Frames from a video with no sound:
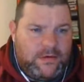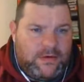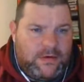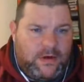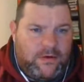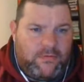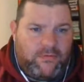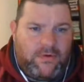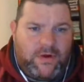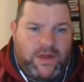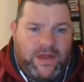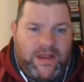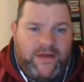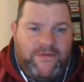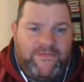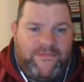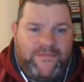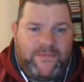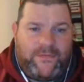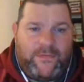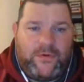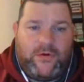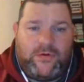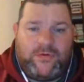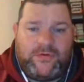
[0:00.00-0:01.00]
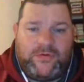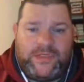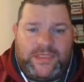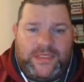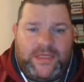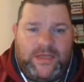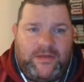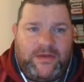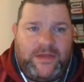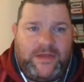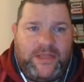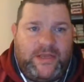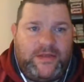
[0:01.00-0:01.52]
ride from
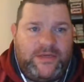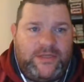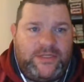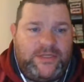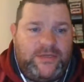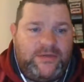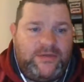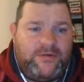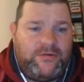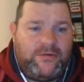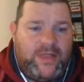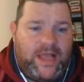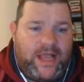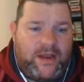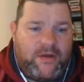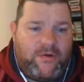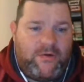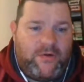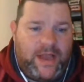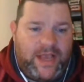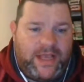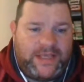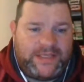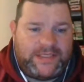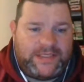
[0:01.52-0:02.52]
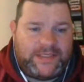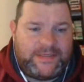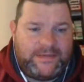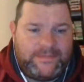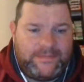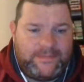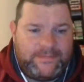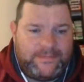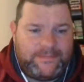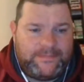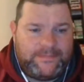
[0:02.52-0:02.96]
Honesdale down to Lackawaxen,